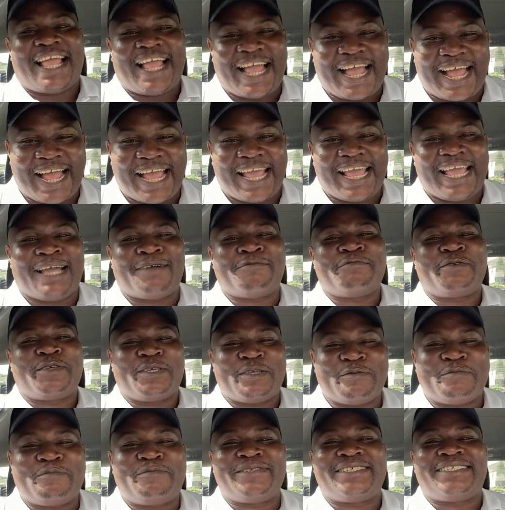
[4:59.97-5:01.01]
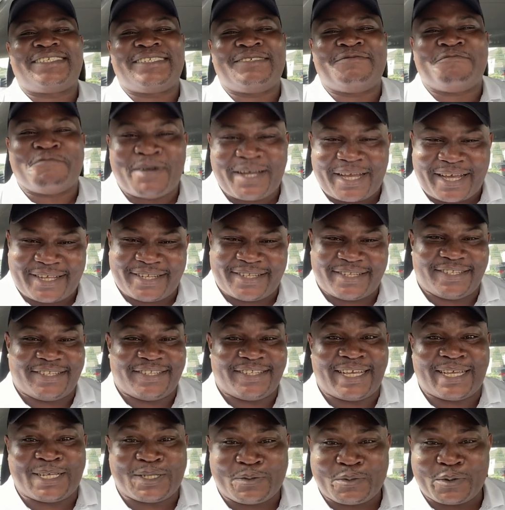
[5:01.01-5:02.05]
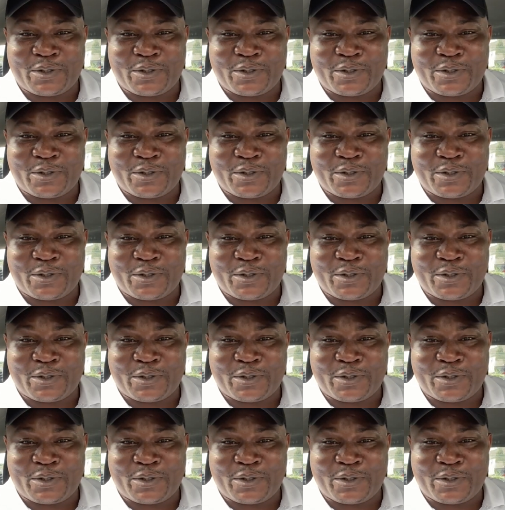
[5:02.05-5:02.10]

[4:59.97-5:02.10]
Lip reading: I am a busy man. That's